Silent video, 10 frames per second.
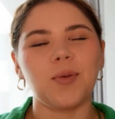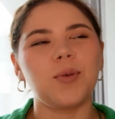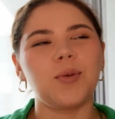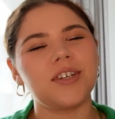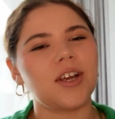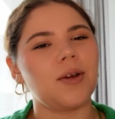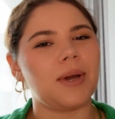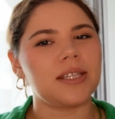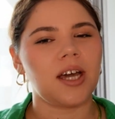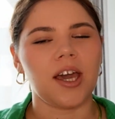you
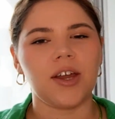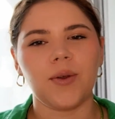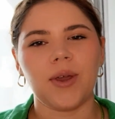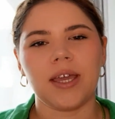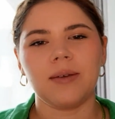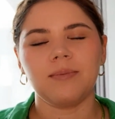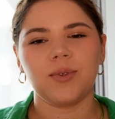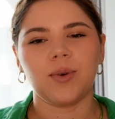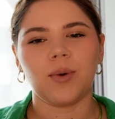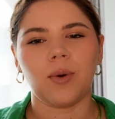recommend Hiru
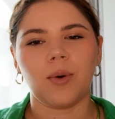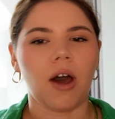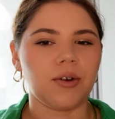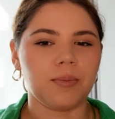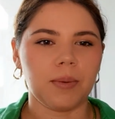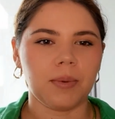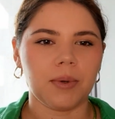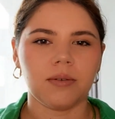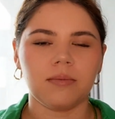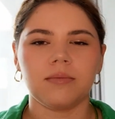to other
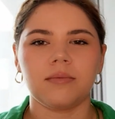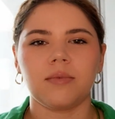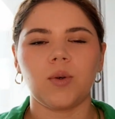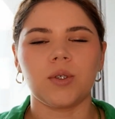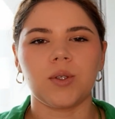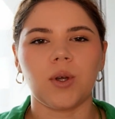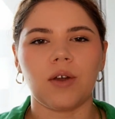people who's looking for